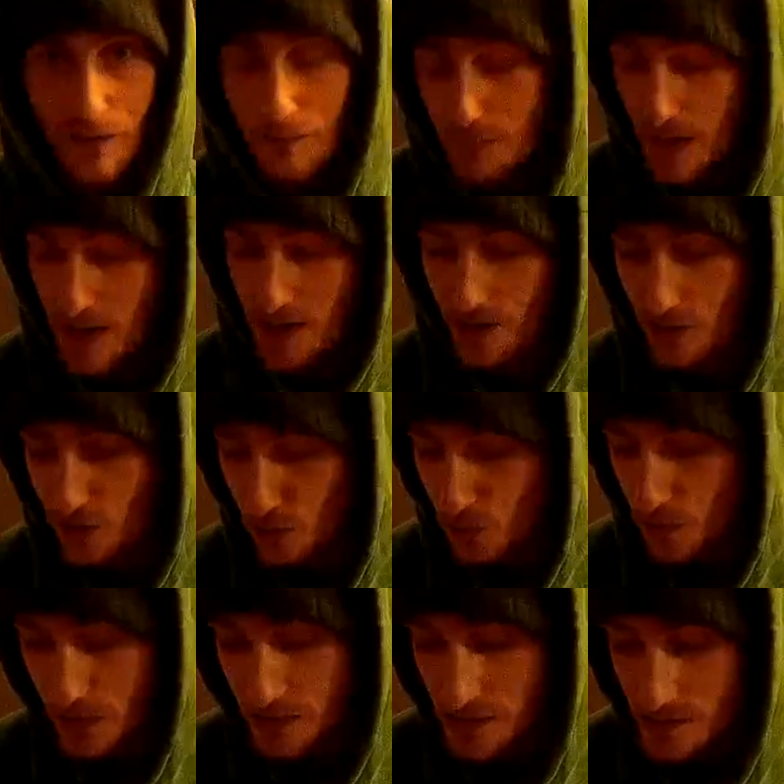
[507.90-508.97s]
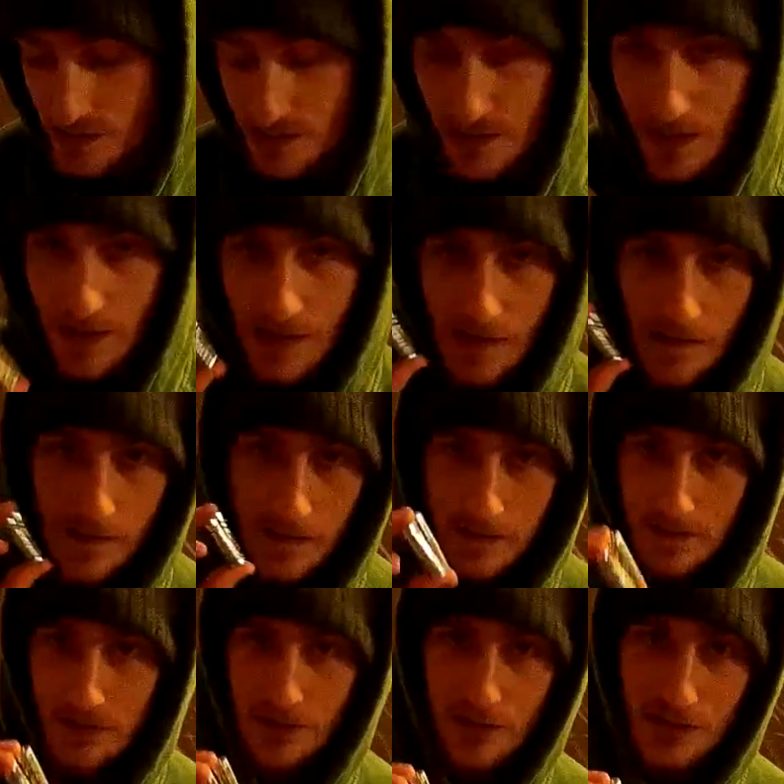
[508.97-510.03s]
and buying new ones,
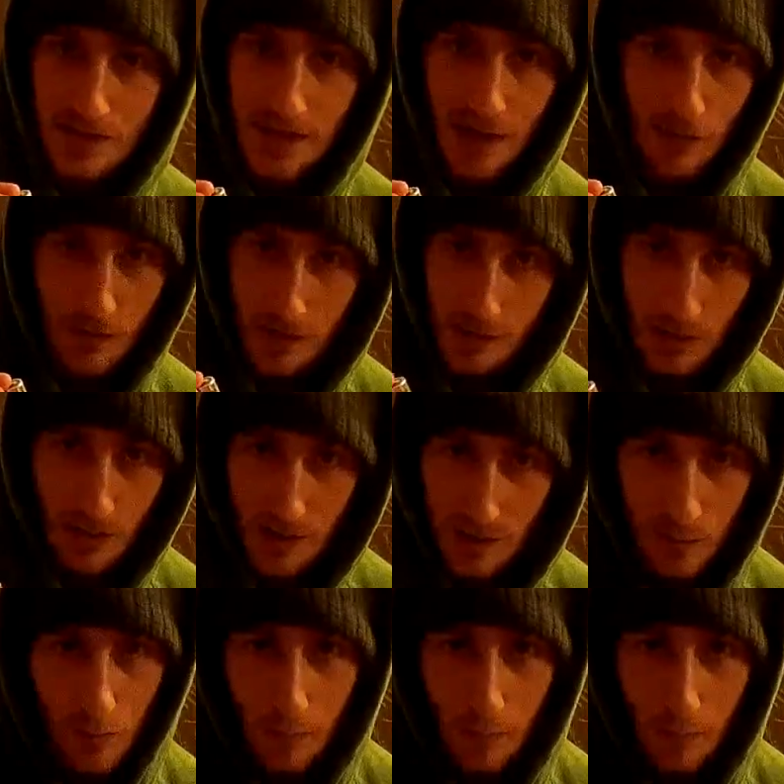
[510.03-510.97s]
just get rechargeable